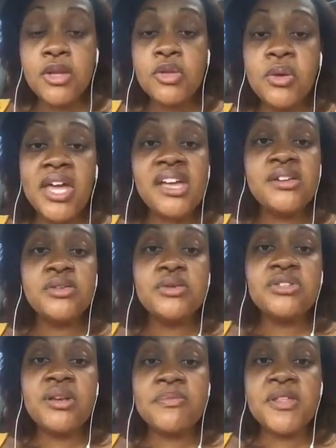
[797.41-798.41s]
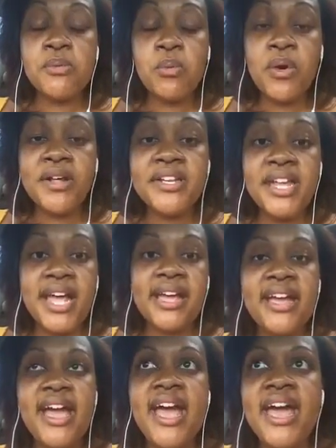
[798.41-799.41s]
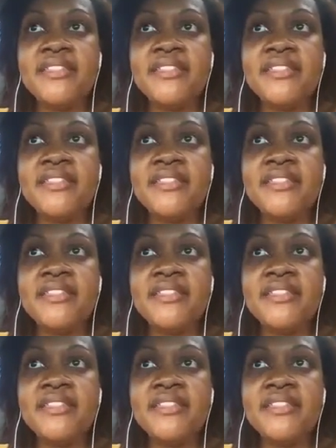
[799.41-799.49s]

You can't do something one day